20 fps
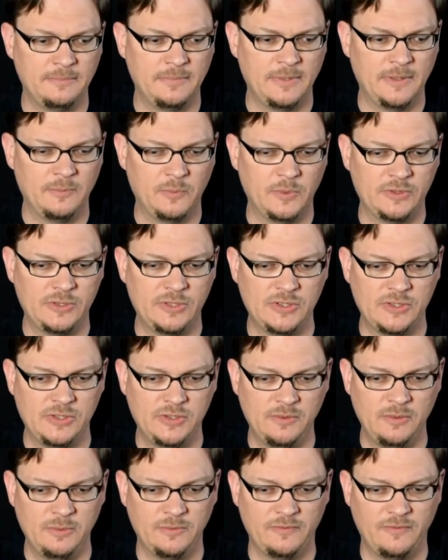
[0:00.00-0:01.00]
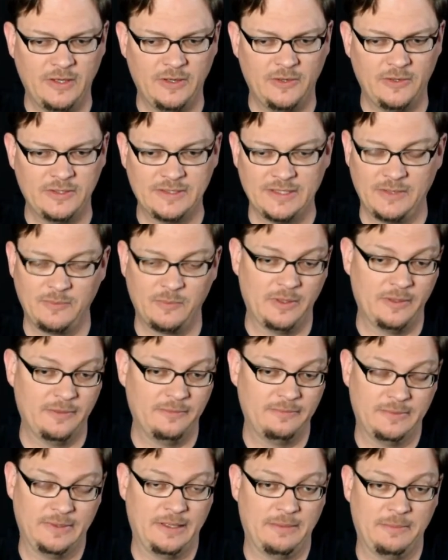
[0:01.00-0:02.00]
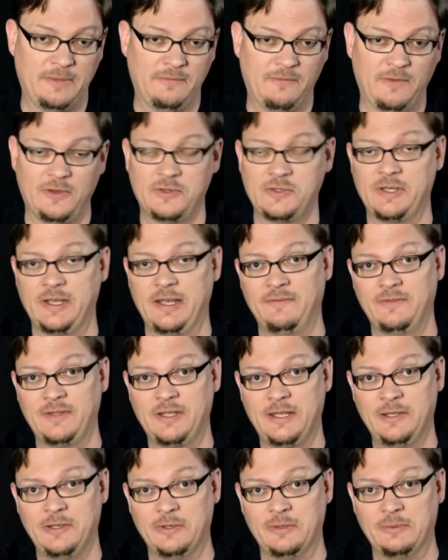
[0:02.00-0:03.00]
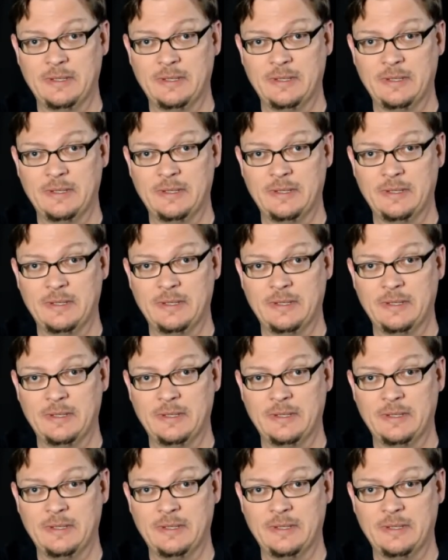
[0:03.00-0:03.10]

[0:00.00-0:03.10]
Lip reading: what she's doing with Vader, he's like, well, I mean, Vader's going to have to kill her.